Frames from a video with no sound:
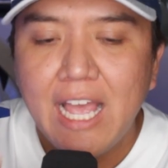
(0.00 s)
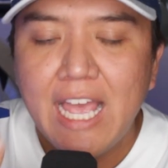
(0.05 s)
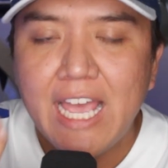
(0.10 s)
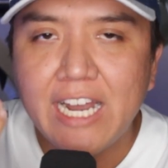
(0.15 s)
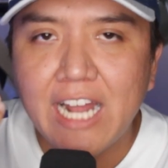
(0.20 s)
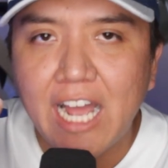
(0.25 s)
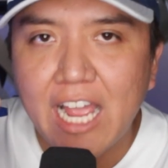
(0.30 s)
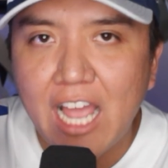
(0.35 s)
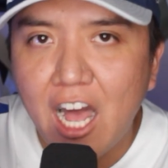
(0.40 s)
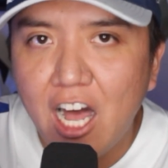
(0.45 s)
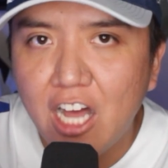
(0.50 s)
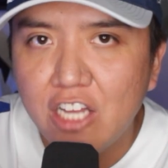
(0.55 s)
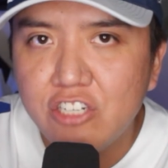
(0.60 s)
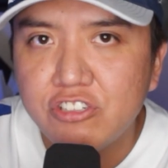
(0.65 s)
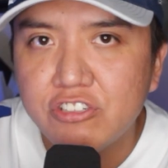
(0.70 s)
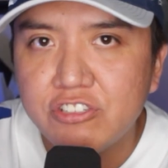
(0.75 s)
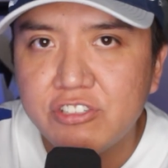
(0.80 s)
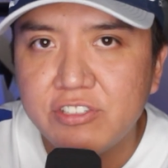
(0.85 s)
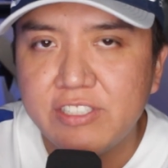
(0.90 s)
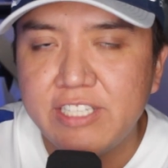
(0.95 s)
And I
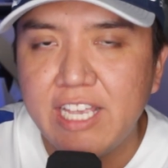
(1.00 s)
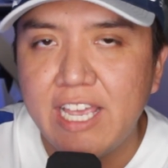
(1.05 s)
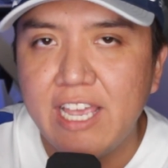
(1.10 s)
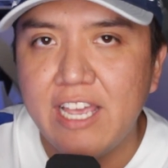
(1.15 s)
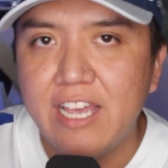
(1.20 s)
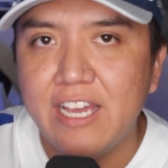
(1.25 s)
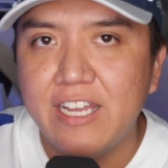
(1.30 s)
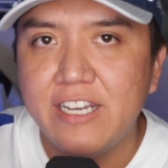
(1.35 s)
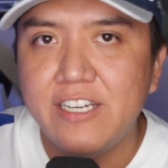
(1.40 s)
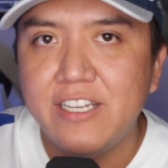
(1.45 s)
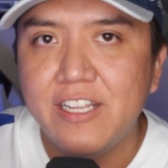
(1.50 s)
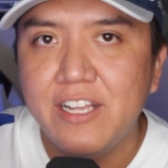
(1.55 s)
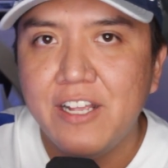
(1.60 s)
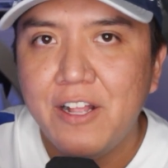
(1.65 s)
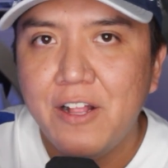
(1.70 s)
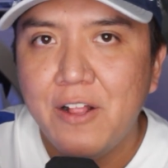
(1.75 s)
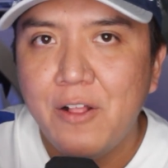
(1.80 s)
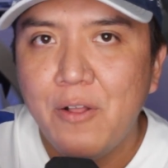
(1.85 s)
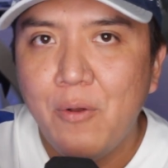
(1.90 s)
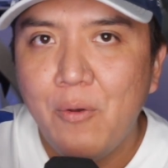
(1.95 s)
understand
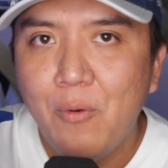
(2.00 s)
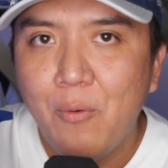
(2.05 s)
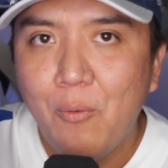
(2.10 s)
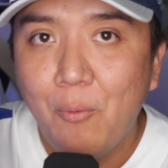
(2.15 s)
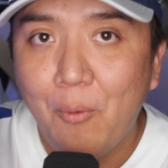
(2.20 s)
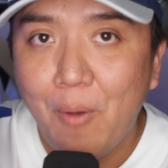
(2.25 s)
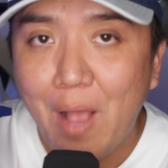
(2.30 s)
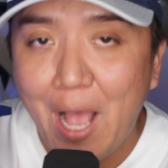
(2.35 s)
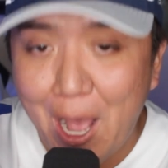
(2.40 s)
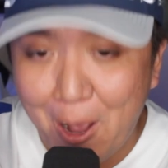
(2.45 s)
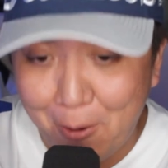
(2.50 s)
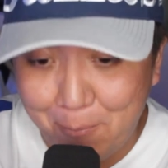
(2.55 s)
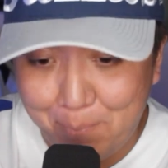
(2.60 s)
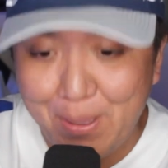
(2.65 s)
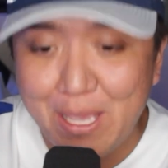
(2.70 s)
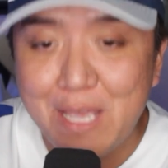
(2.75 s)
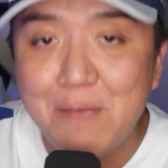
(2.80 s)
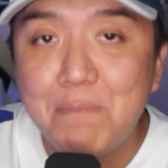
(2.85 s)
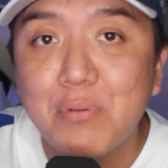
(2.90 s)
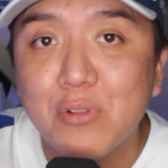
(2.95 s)
how
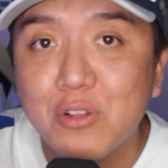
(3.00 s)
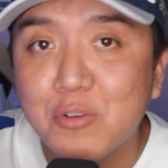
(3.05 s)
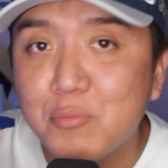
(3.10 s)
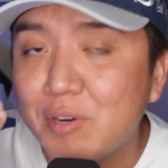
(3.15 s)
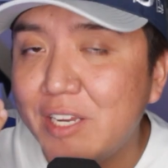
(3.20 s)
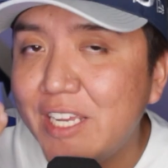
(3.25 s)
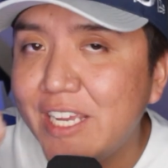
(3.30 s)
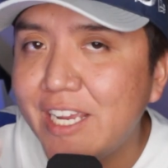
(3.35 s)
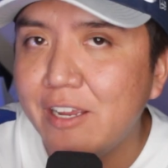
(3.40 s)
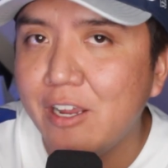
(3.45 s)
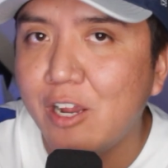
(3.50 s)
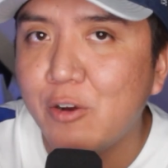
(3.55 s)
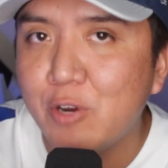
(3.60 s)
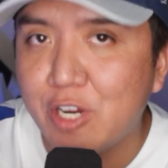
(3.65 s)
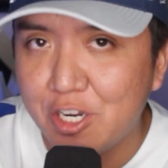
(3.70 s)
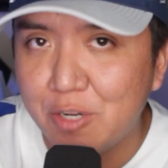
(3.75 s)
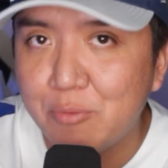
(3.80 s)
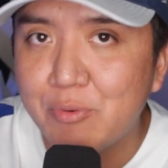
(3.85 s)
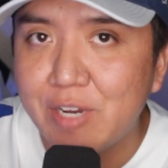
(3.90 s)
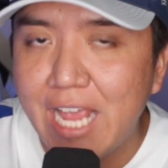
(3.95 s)
people are
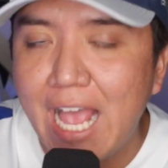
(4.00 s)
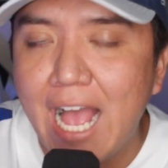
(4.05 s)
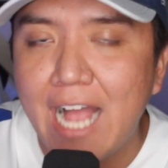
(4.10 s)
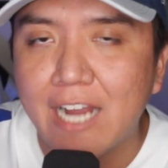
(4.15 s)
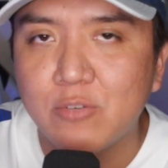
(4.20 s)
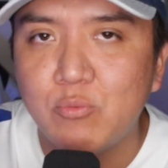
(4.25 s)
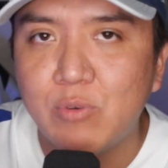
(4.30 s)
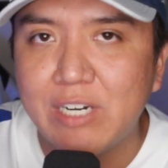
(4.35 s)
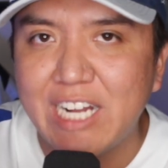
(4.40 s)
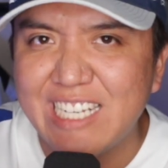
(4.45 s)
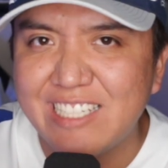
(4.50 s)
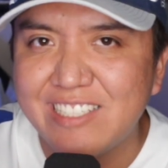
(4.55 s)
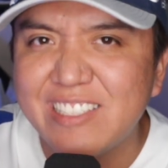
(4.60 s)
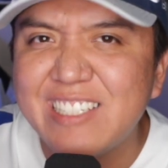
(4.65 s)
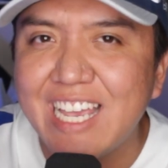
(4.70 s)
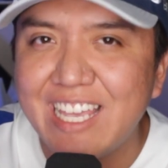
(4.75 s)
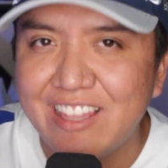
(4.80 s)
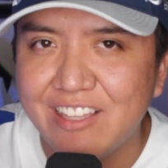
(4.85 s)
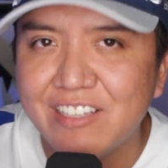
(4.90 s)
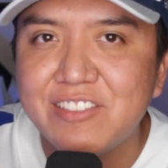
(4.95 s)
going to react when I
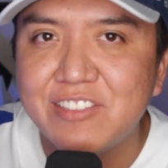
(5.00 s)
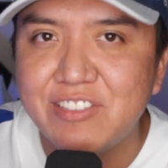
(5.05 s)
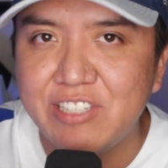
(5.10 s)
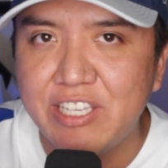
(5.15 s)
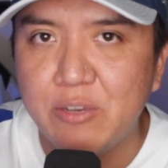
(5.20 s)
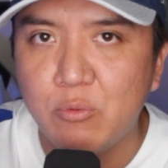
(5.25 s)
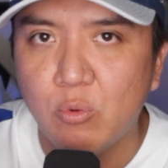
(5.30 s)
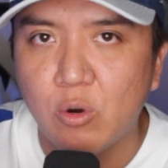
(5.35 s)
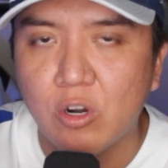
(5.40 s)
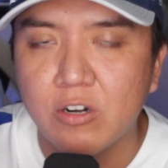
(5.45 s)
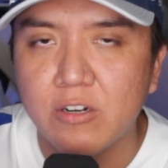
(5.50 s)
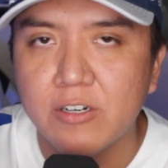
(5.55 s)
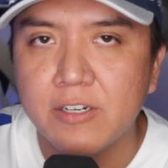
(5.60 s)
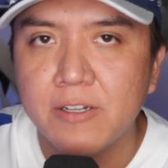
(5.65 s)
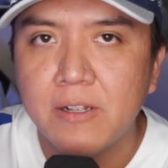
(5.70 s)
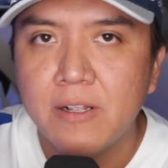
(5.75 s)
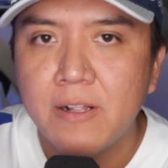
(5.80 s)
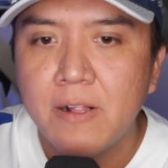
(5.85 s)
say the C word.